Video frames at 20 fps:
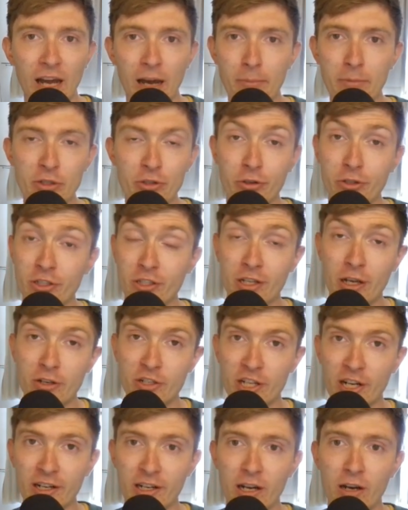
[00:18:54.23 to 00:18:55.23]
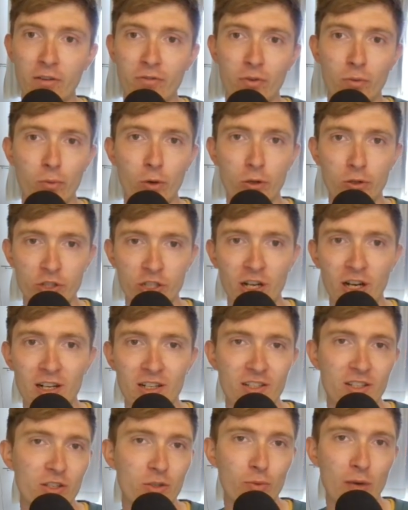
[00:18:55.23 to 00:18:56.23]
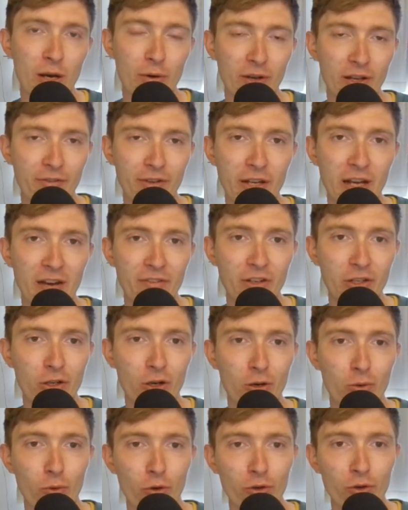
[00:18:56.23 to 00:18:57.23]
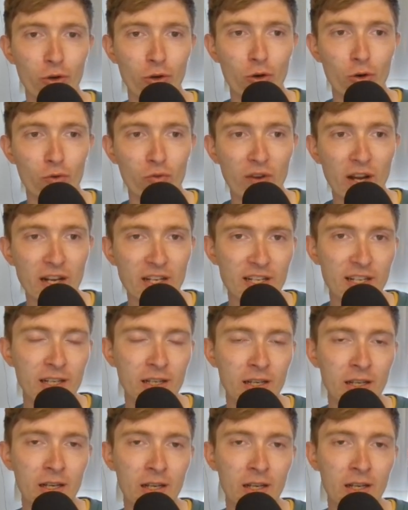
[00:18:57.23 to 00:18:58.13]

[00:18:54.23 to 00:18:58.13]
And be sure to go check out the wall charts as well if you haven't got one already.